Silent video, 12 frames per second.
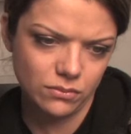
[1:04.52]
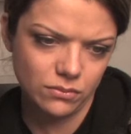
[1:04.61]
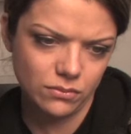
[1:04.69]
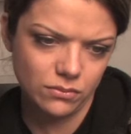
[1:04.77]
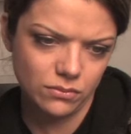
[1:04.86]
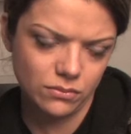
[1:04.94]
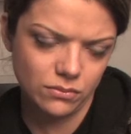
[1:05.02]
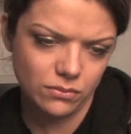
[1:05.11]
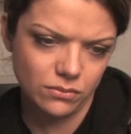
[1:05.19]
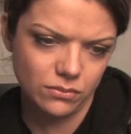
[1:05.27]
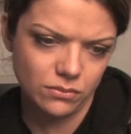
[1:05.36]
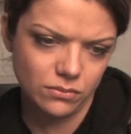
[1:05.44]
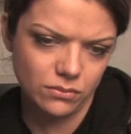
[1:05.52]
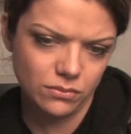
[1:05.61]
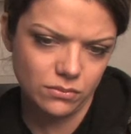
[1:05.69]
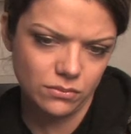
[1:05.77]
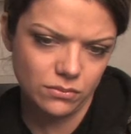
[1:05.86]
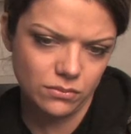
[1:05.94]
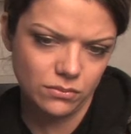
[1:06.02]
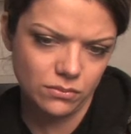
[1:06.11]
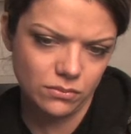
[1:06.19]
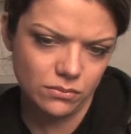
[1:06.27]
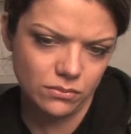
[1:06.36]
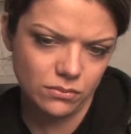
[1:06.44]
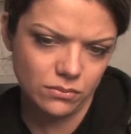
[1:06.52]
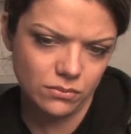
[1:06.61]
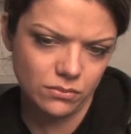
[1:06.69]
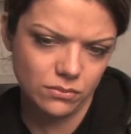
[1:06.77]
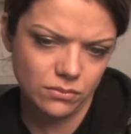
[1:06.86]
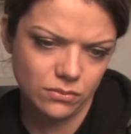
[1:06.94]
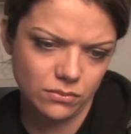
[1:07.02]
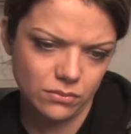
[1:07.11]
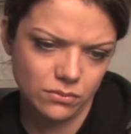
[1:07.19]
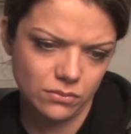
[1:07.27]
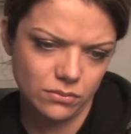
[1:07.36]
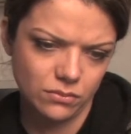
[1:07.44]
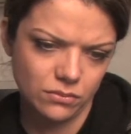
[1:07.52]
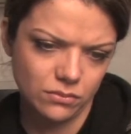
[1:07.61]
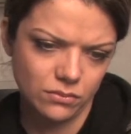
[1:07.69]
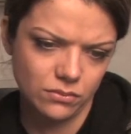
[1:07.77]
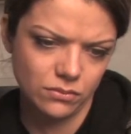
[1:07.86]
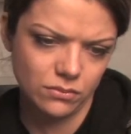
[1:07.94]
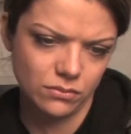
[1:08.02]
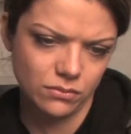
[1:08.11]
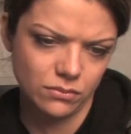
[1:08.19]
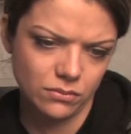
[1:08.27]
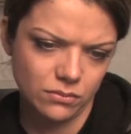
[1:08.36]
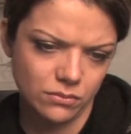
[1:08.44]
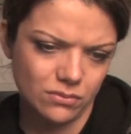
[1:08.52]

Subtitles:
[no speech]